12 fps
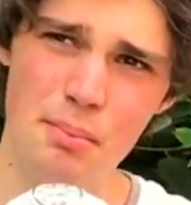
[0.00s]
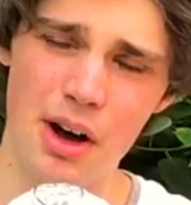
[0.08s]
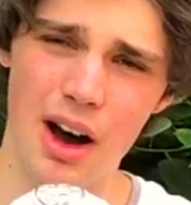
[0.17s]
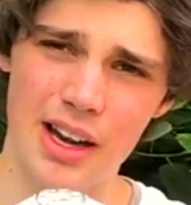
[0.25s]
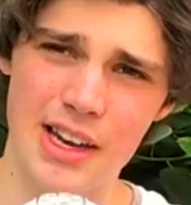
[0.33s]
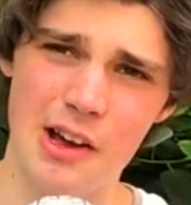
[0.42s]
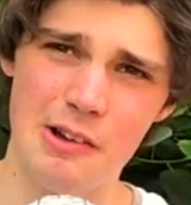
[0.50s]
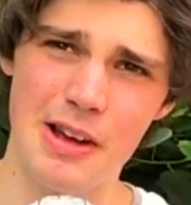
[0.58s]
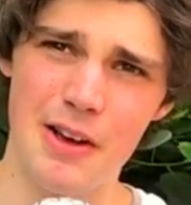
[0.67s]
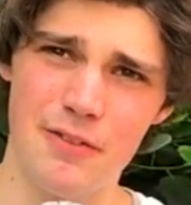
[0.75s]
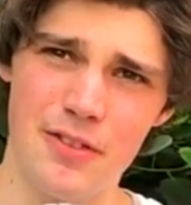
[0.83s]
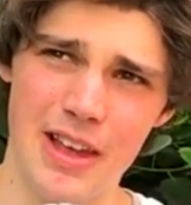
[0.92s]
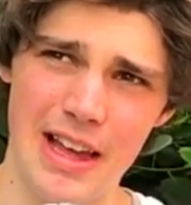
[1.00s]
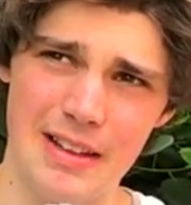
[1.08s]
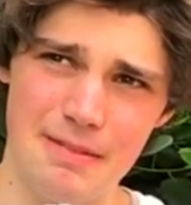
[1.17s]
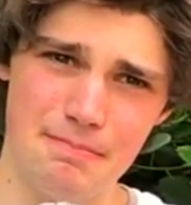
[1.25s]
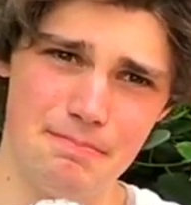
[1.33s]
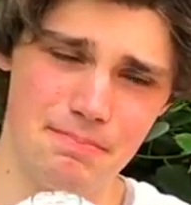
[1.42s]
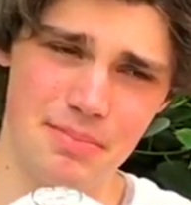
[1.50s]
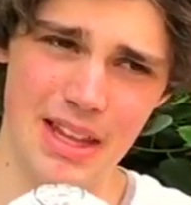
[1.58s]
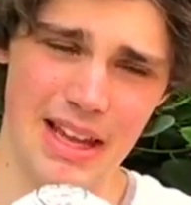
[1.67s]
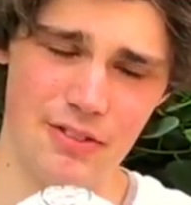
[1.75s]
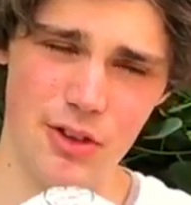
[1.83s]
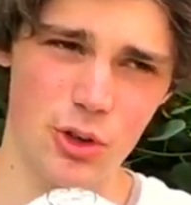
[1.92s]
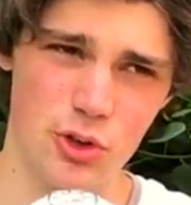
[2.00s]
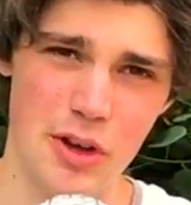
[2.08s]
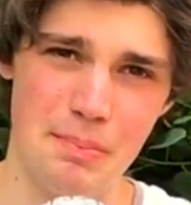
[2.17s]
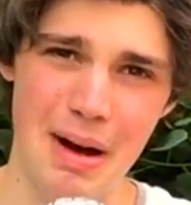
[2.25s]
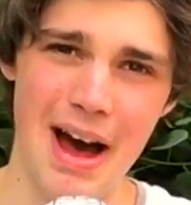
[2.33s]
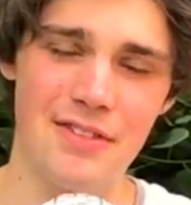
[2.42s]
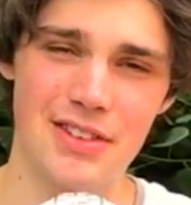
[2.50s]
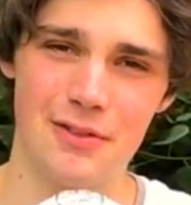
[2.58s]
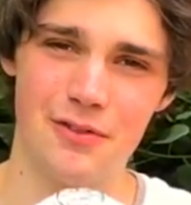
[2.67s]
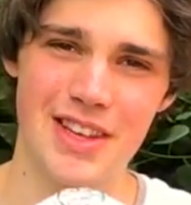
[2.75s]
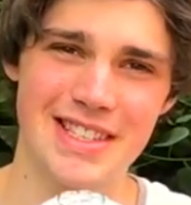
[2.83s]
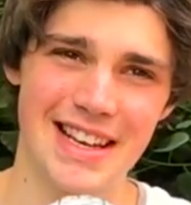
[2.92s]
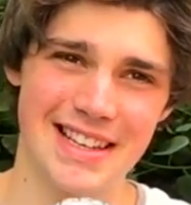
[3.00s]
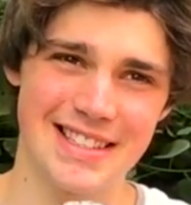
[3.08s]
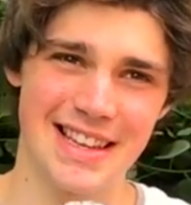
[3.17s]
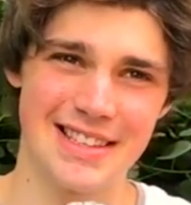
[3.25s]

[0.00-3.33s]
but I know if you're doing maths and physics,